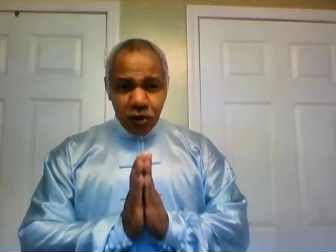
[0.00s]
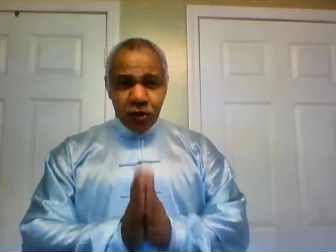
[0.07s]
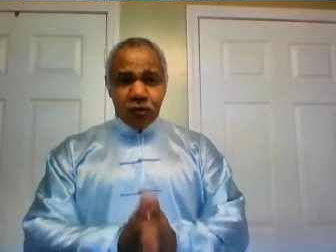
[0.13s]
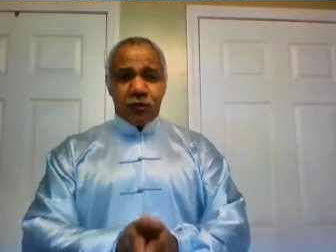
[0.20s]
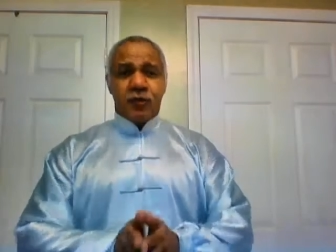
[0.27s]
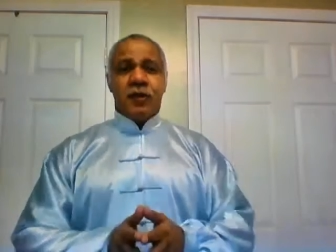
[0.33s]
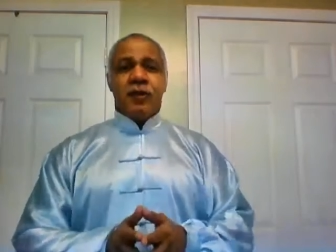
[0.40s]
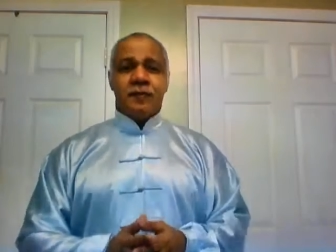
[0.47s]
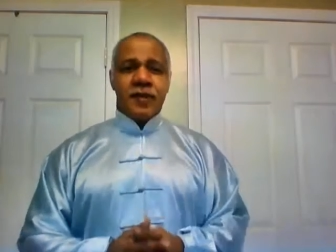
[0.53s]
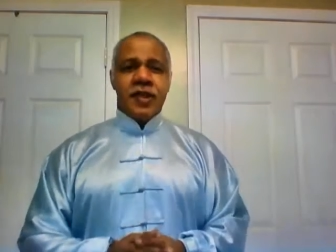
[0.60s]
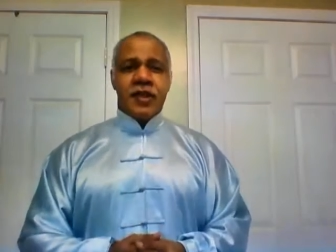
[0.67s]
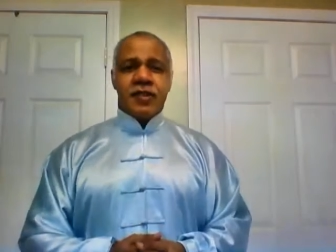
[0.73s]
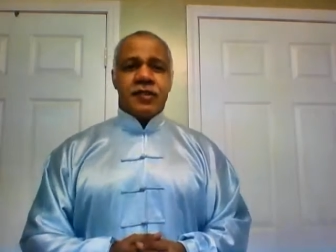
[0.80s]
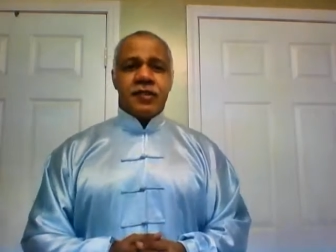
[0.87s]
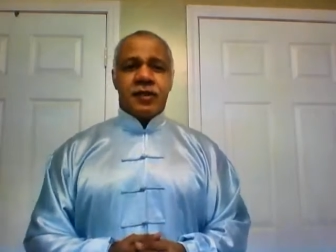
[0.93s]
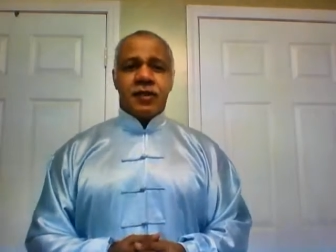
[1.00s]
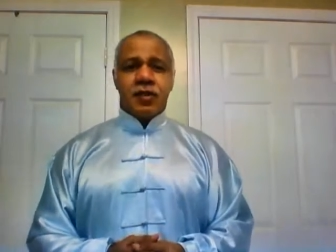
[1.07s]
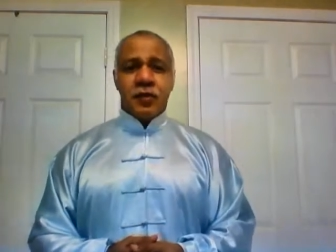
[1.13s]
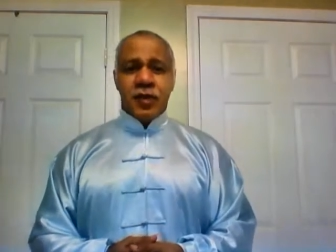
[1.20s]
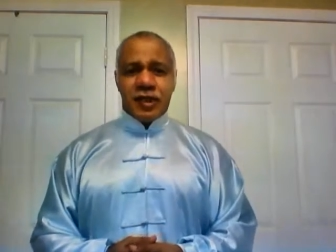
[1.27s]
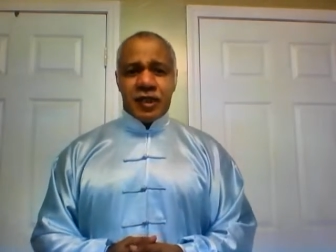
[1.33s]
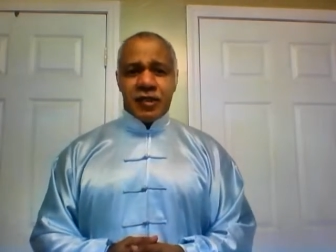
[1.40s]
Hello, peace,
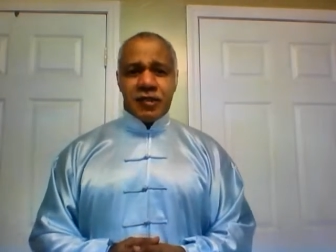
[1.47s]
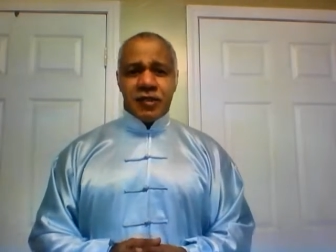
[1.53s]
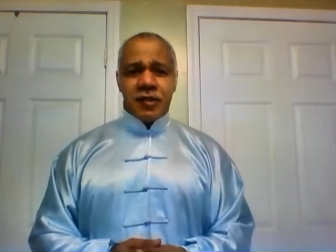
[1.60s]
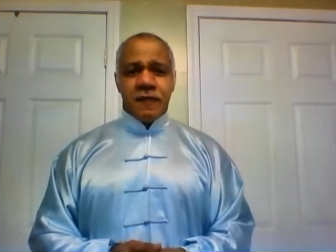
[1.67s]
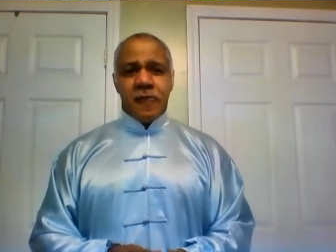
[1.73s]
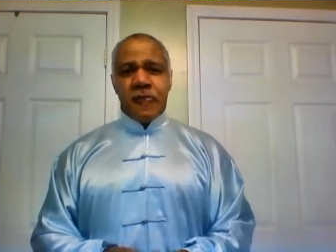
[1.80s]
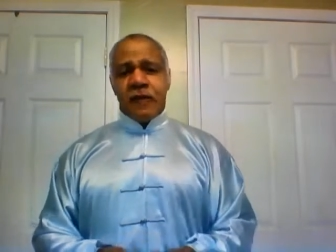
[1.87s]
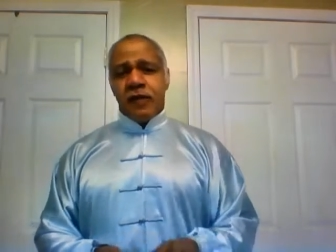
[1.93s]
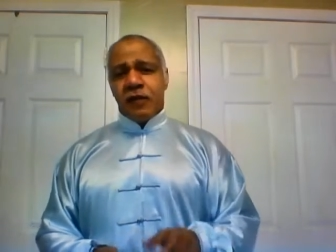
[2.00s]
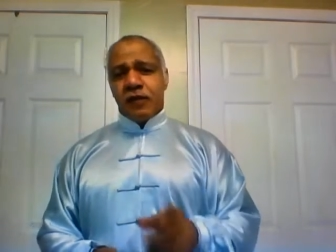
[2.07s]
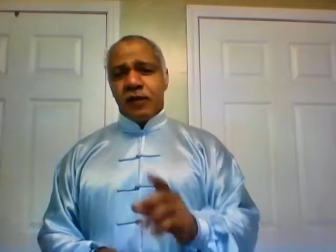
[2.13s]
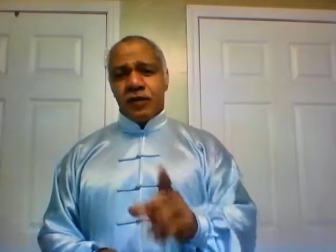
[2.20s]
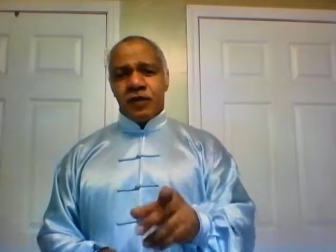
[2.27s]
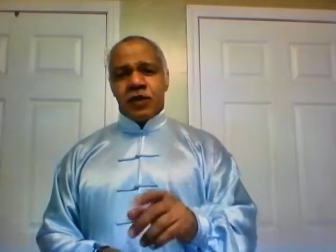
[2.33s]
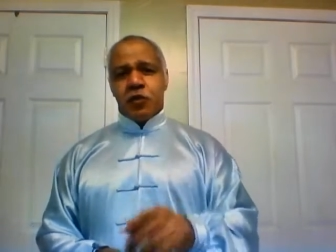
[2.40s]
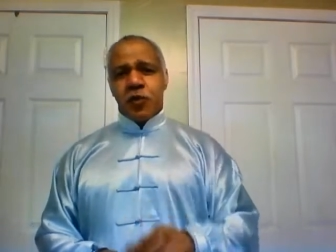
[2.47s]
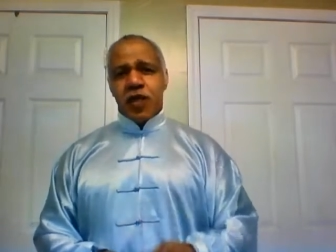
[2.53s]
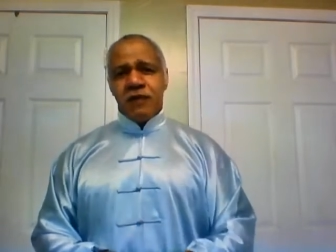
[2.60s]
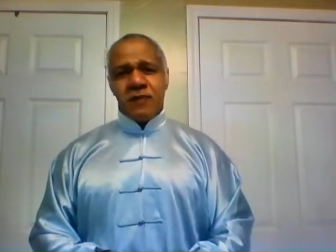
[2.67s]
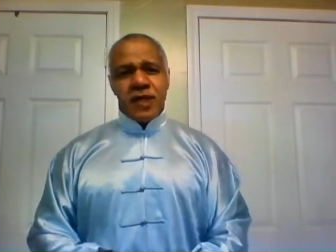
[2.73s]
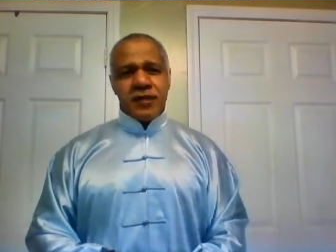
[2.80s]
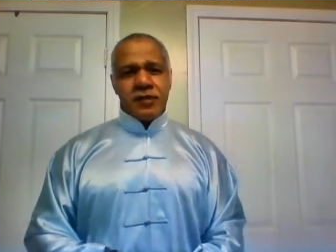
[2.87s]
greetings. This is
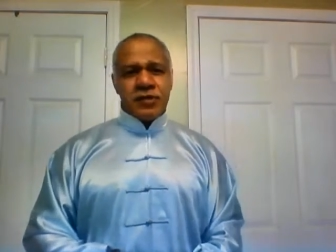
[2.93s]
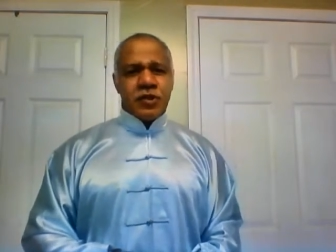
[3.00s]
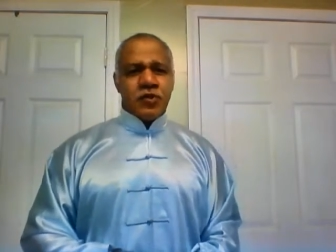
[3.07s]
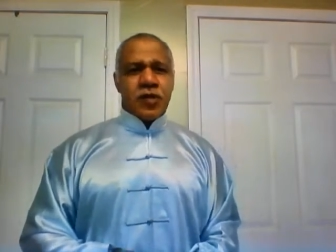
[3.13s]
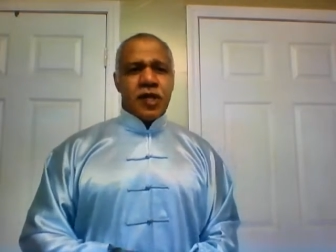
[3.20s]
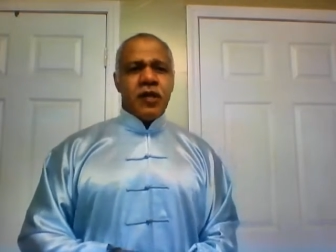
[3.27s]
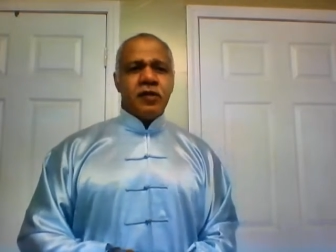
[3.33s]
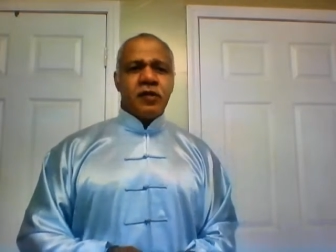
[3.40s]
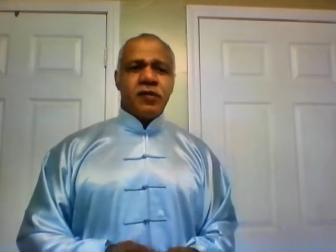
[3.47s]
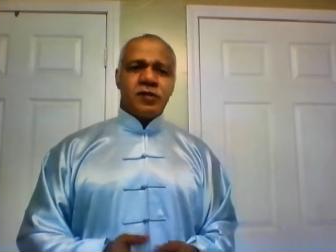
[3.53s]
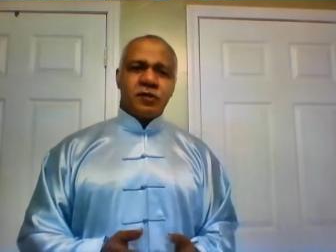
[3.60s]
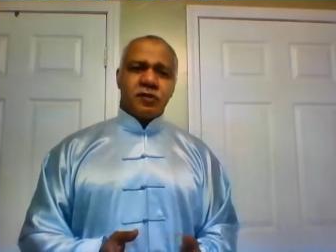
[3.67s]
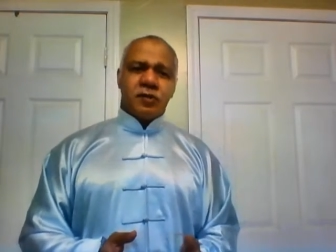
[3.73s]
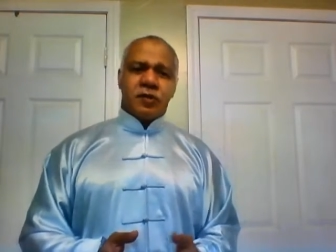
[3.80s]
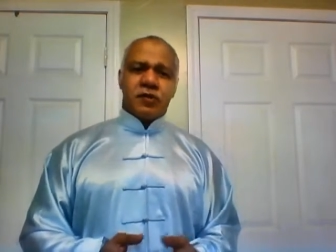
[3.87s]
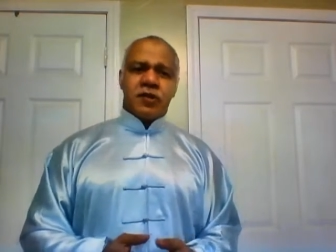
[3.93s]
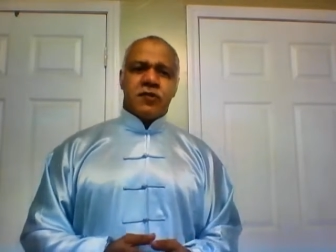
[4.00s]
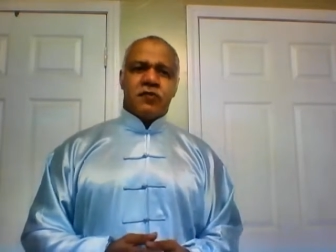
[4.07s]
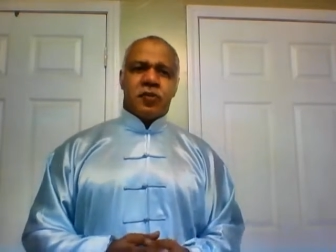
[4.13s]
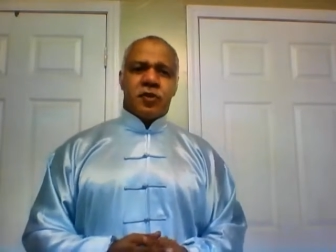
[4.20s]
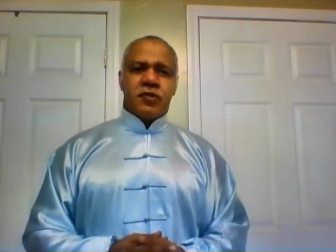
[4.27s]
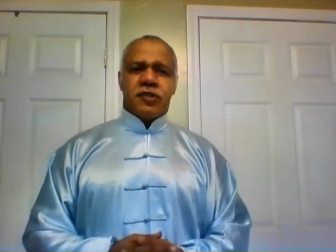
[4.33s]
Grandmaster Stroud, also known
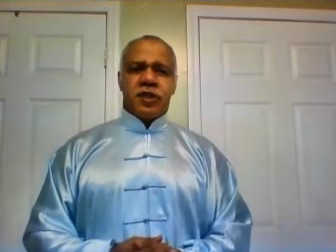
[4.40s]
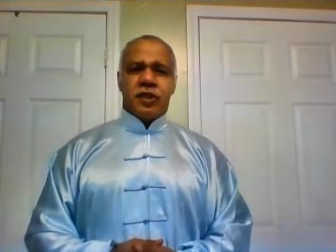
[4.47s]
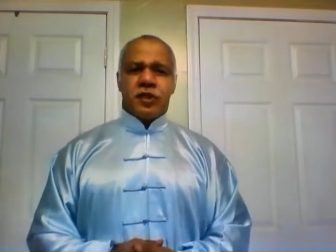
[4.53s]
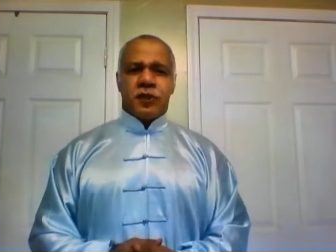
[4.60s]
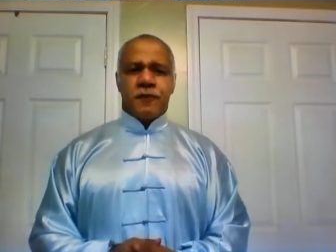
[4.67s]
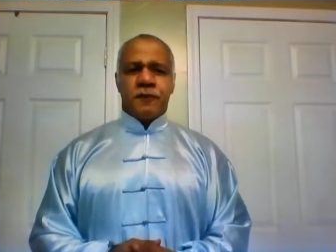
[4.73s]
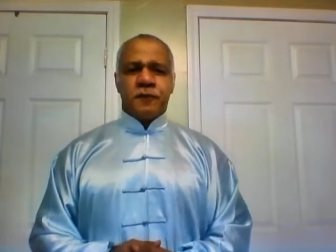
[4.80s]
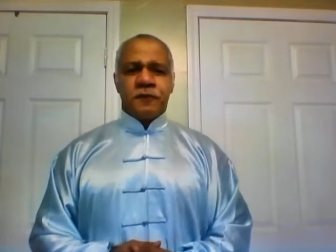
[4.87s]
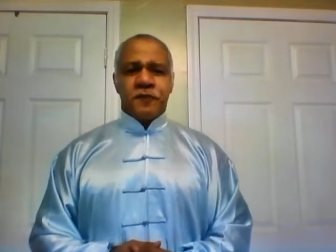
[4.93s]
as Brother Teacher.